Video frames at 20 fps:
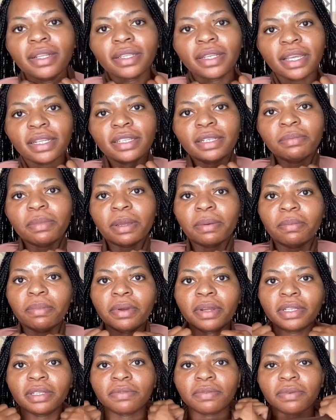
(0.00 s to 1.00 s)
I did my
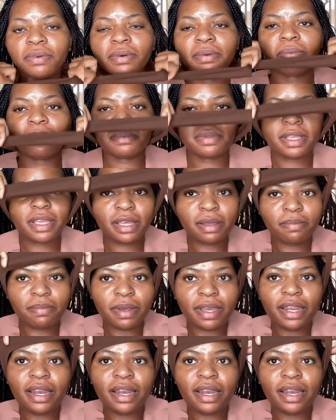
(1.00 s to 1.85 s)
braids from Hair by